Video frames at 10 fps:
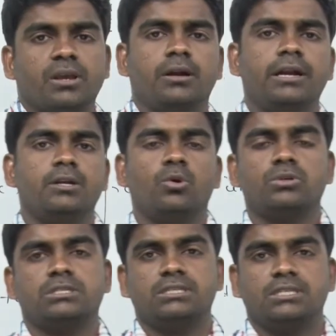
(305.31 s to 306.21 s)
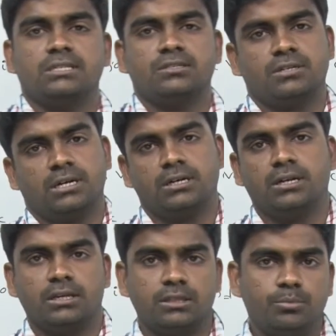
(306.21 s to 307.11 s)
right, no such
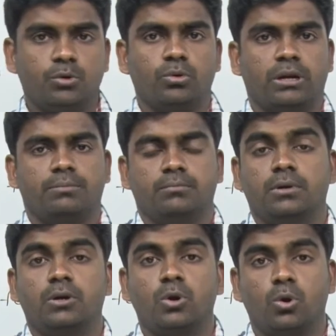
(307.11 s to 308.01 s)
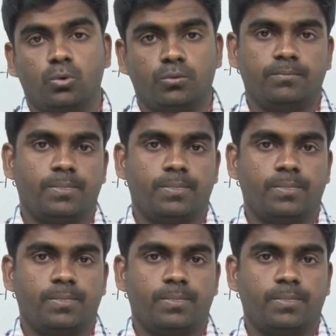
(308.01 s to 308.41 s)
constructor in the program, no.